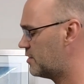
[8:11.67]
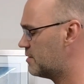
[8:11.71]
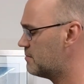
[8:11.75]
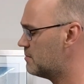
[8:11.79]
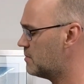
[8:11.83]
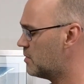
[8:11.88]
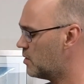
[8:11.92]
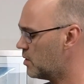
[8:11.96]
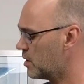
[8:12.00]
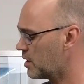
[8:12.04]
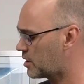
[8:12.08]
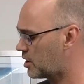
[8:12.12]
the
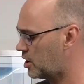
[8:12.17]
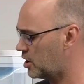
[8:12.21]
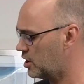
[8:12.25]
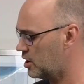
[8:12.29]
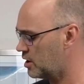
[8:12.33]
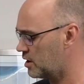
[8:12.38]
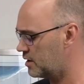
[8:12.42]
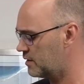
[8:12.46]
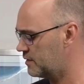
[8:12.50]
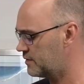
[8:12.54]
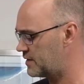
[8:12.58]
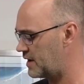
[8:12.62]
more
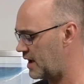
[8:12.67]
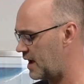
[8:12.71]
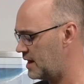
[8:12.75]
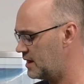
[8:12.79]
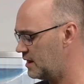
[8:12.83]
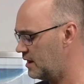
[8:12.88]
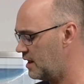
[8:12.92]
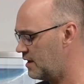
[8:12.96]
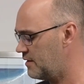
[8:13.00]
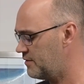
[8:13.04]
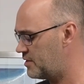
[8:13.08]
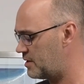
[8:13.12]
curved, I
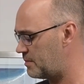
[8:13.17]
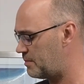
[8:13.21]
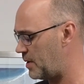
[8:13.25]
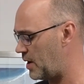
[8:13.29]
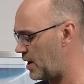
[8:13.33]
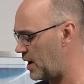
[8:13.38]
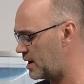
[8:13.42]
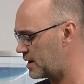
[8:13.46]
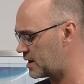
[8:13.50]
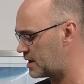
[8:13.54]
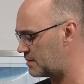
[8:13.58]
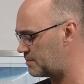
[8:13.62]
love the
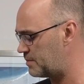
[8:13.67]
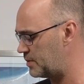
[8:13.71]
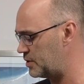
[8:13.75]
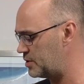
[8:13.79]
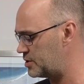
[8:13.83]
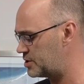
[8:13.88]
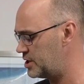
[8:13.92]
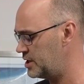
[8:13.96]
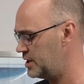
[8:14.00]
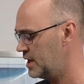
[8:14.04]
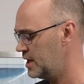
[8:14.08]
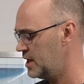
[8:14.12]
pocket
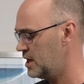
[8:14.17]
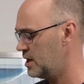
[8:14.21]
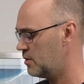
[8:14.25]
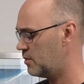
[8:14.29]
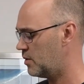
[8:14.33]
bougie.